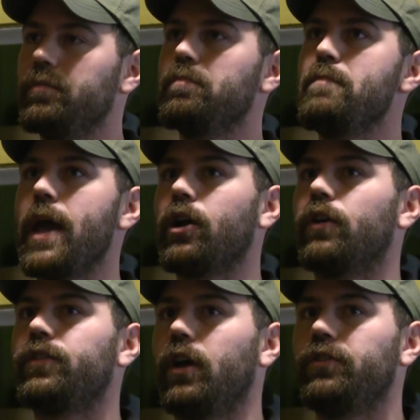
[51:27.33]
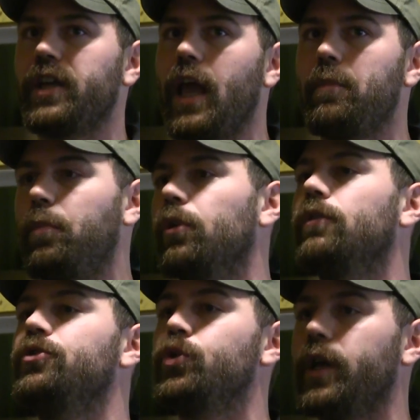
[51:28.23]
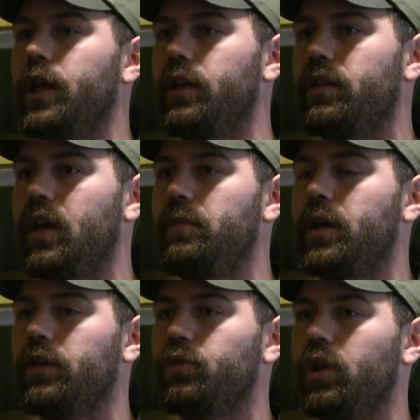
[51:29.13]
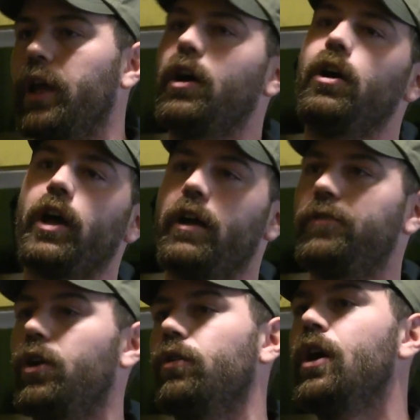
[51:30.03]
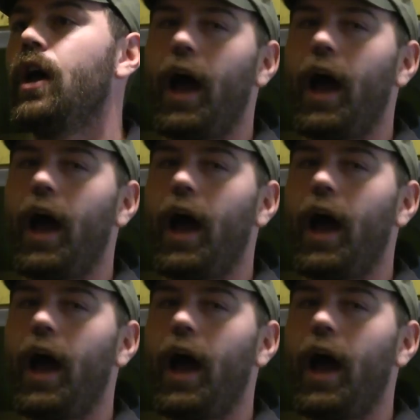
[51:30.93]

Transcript: make ourselves incapable of doing anything because we're like, oh god, if I don't,